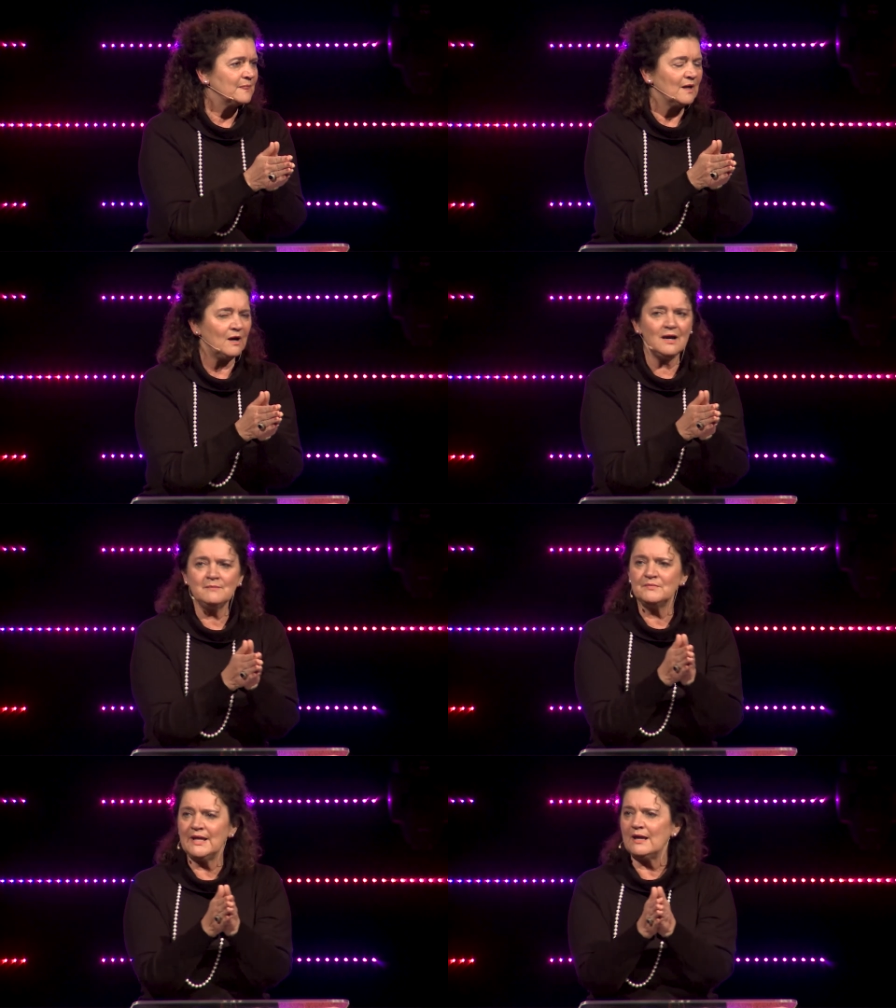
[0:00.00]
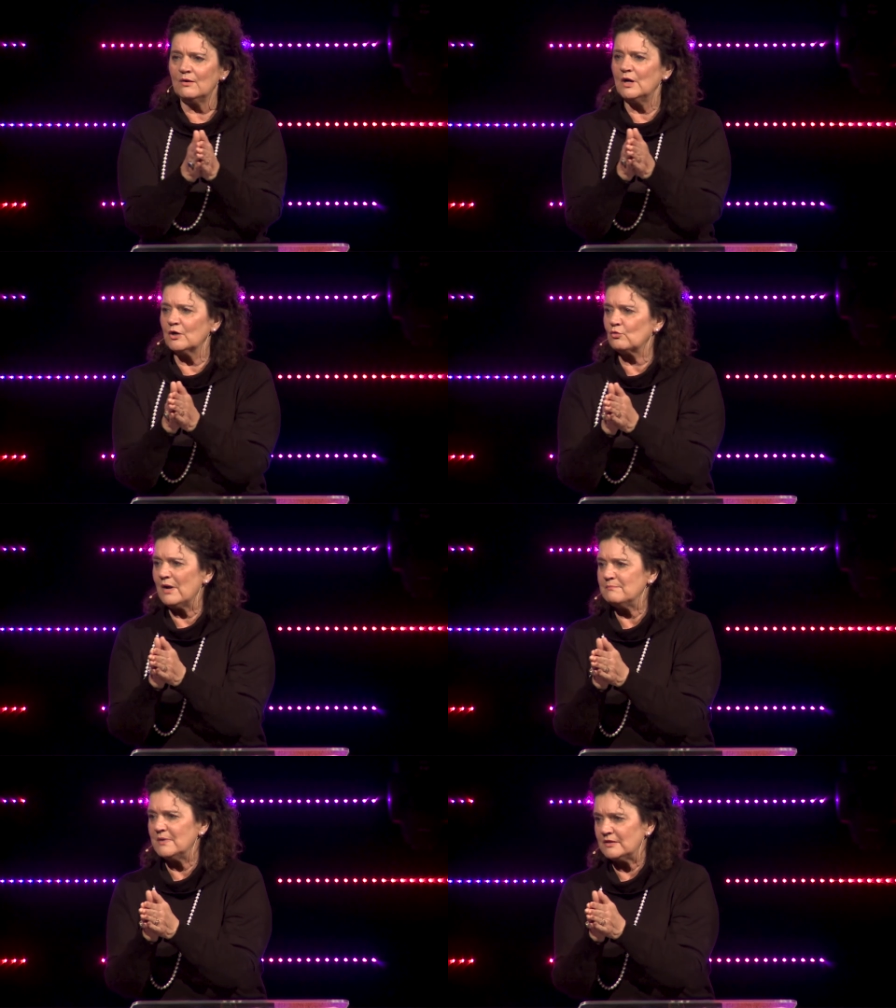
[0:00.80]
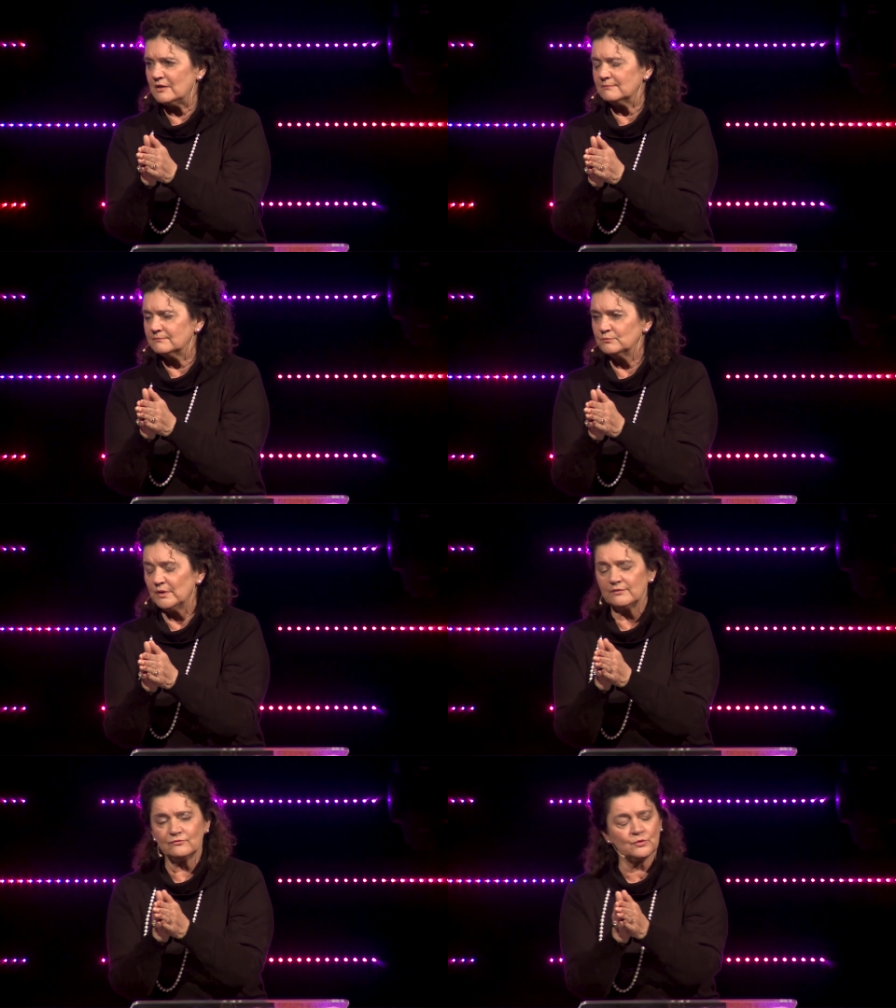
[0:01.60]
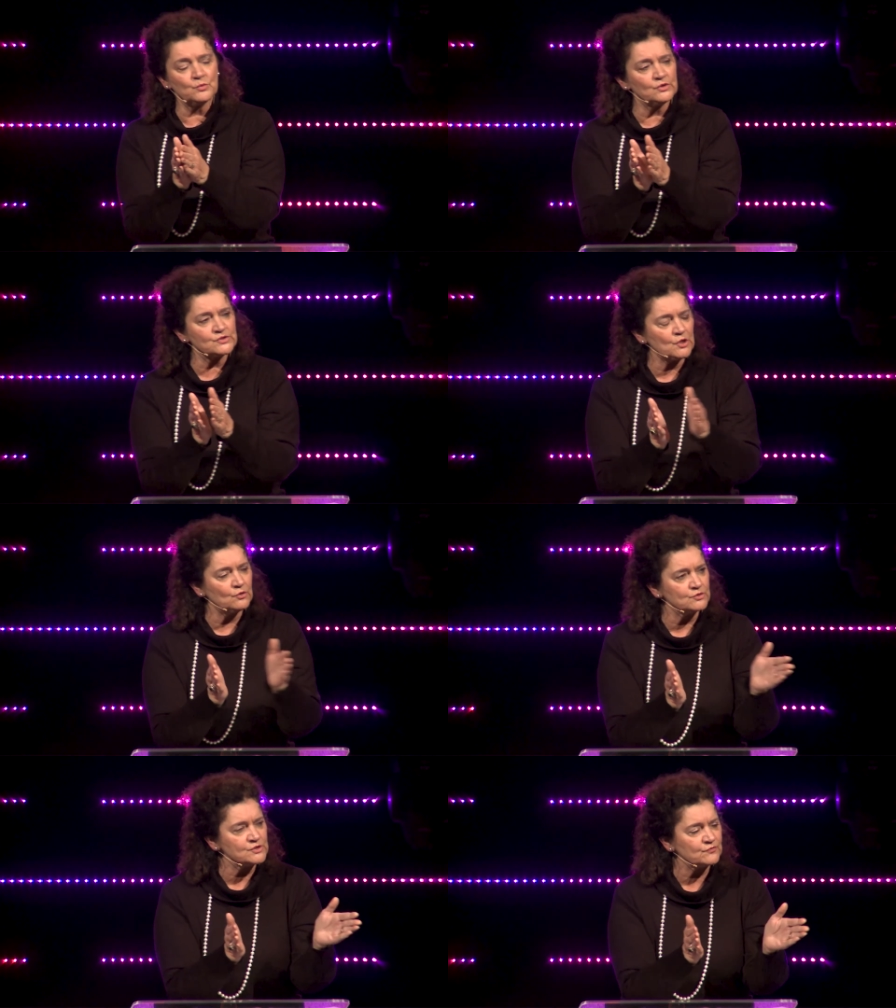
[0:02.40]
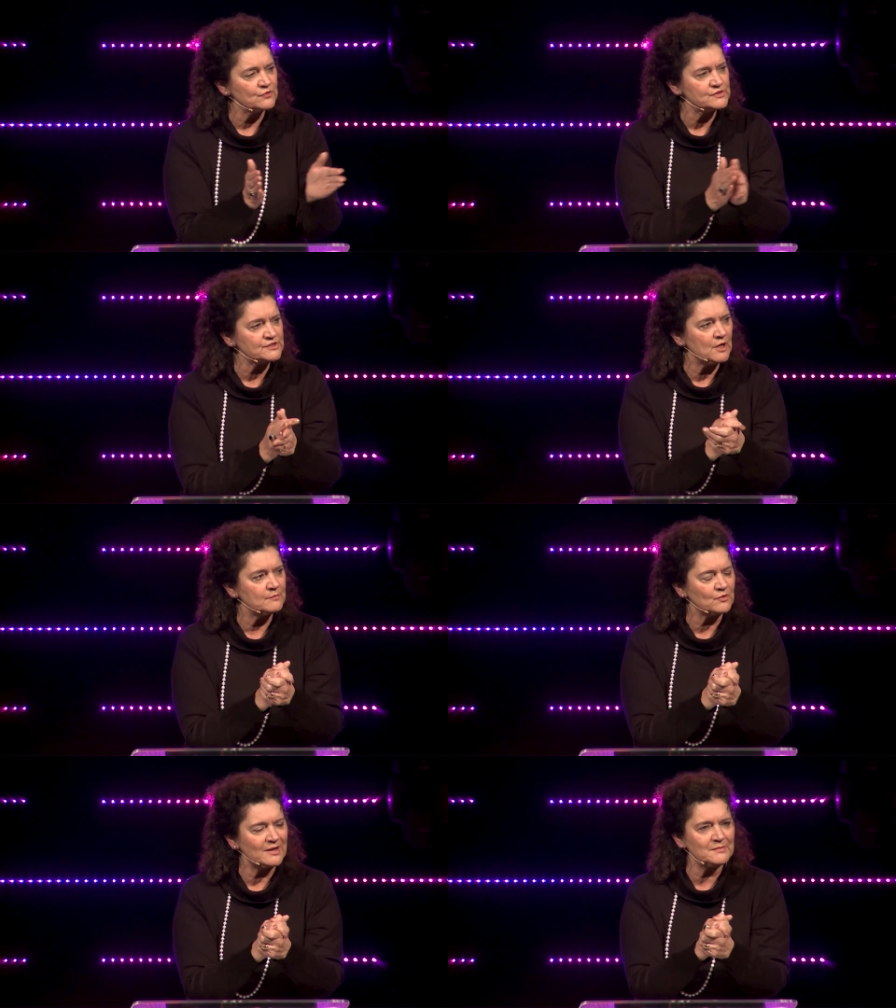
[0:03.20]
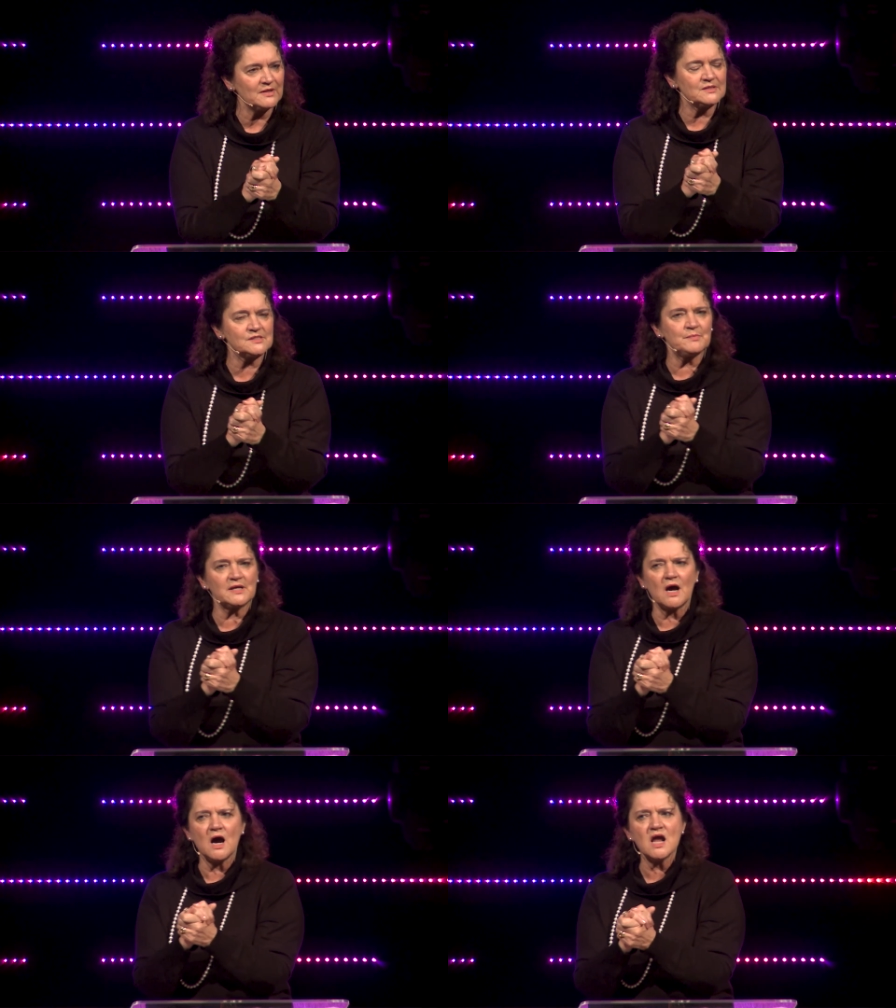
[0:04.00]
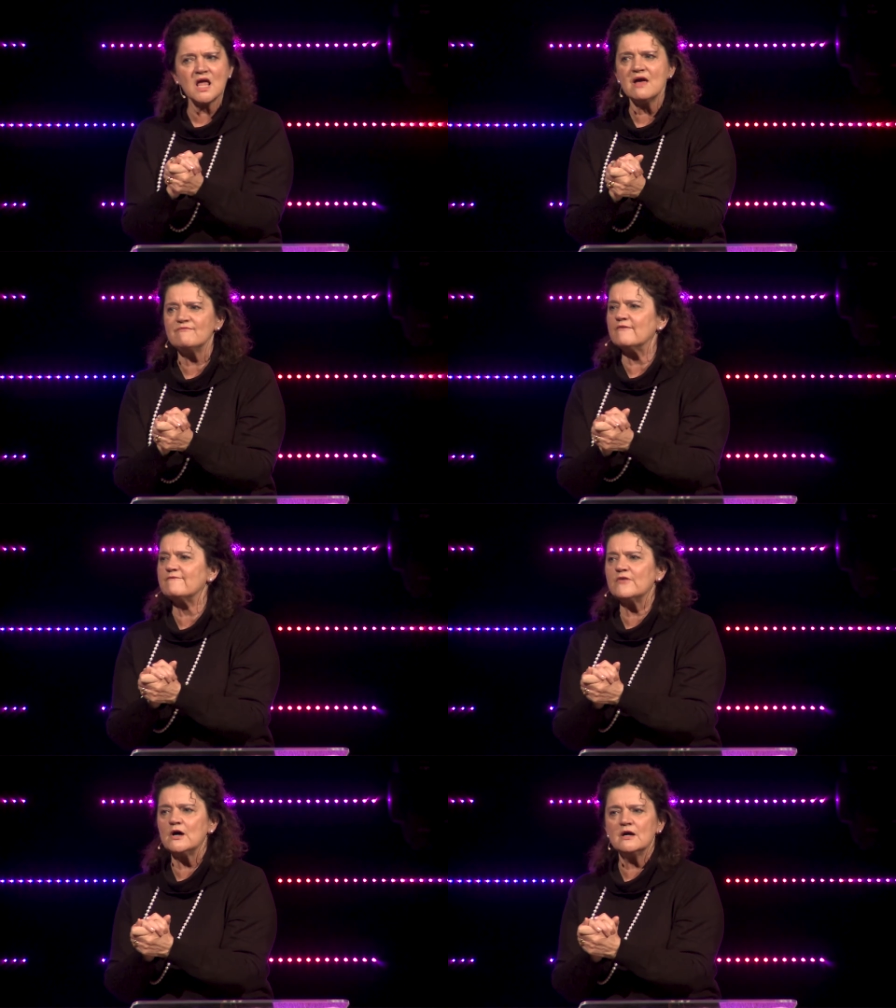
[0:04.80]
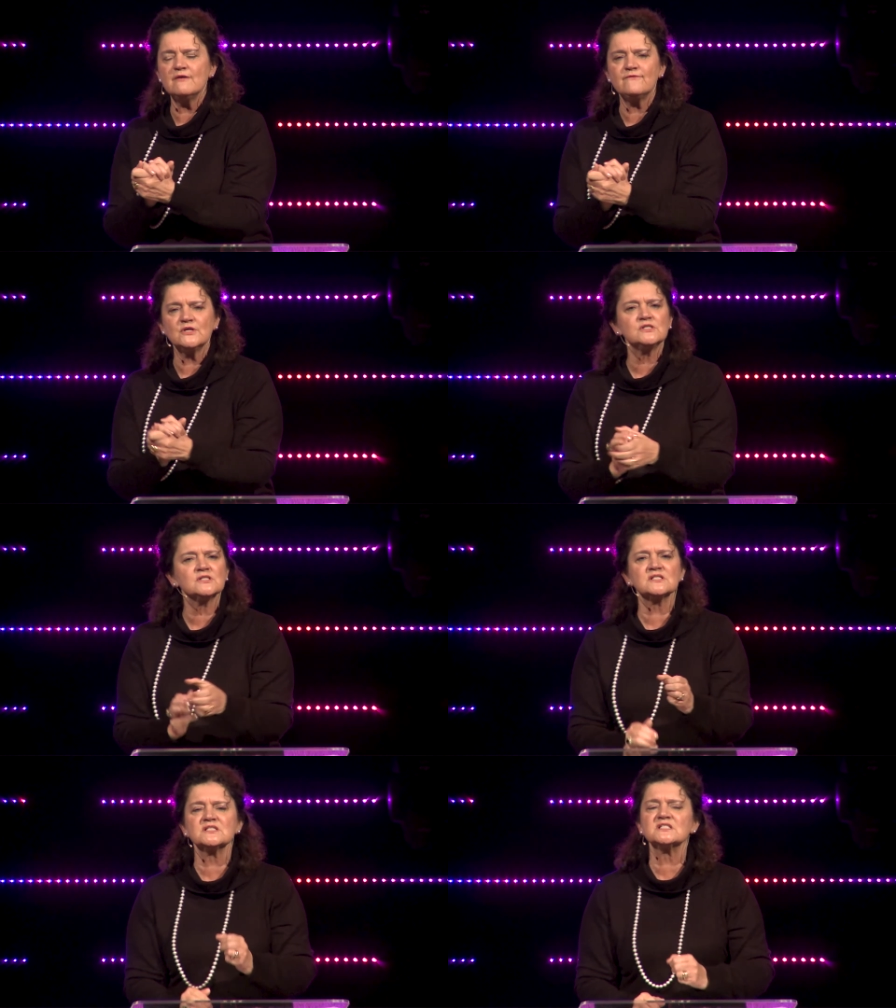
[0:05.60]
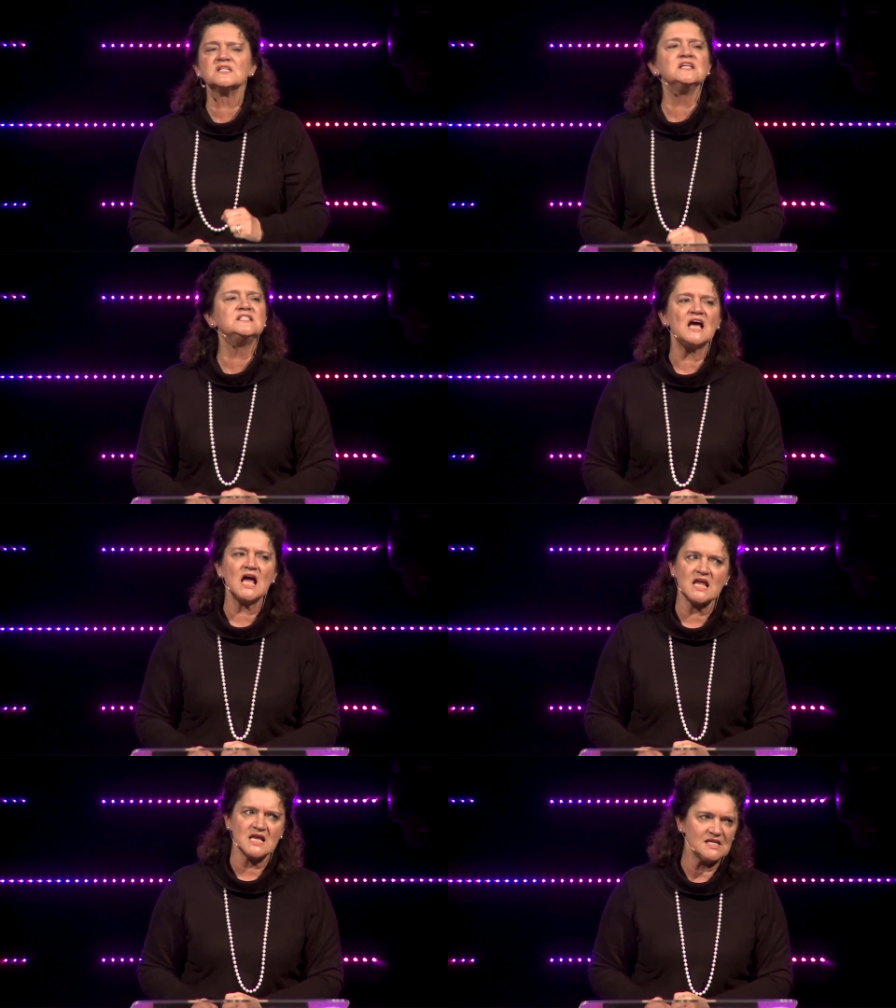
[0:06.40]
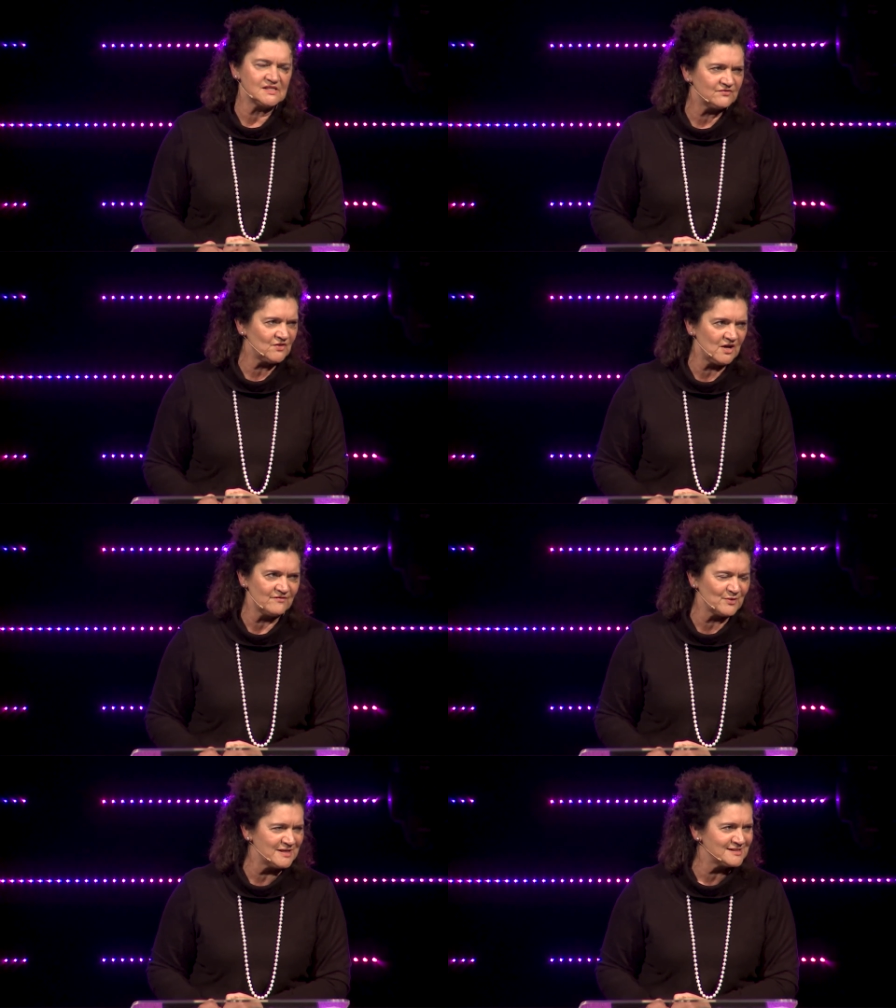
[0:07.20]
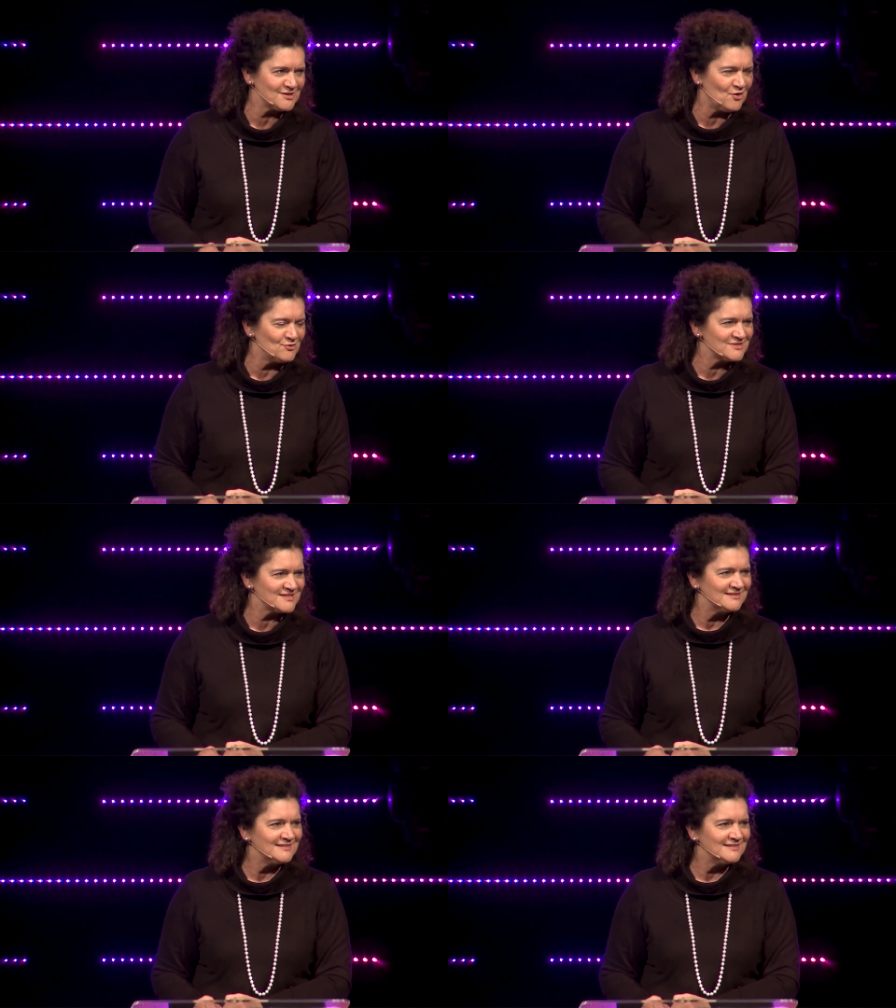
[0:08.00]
I'm now a grandmother, one of the world's oldest first-time grandmothers, but I have a five today. He's 5 weeks old.